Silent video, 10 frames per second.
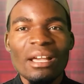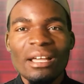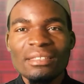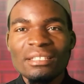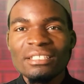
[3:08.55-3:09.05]

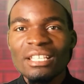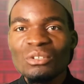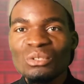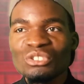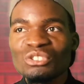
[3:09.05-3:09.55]
I think that
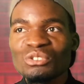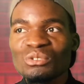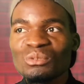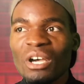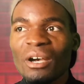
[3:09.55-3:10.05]
was
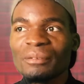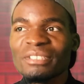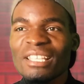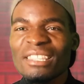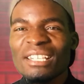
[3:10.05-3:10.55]

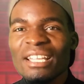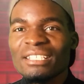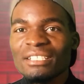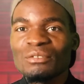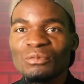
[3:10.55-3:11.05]

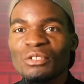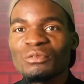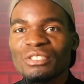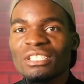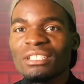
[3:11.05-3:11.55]

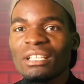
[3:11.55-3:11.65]
350